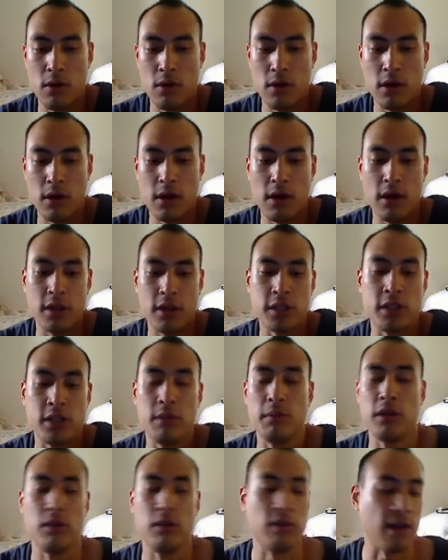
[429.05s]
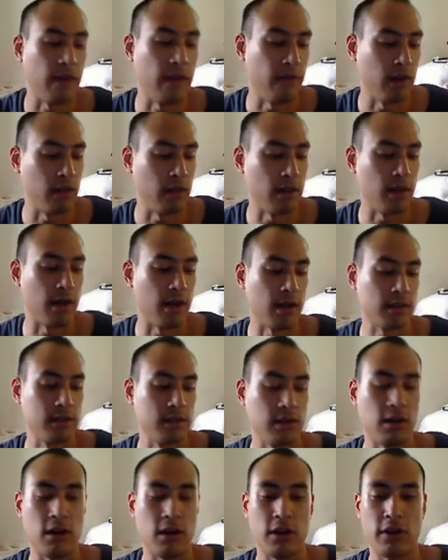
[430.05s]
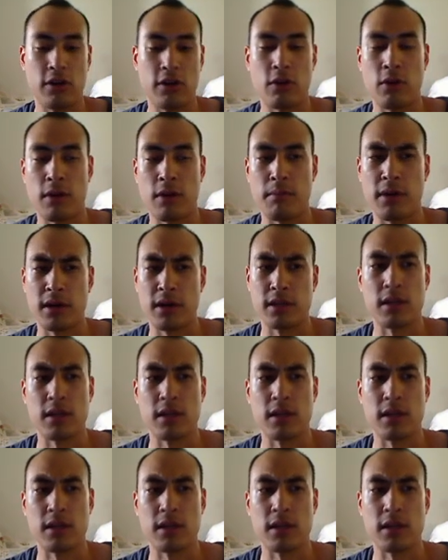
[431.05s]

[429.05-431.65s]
Assuming you have unlocked all your quickbars.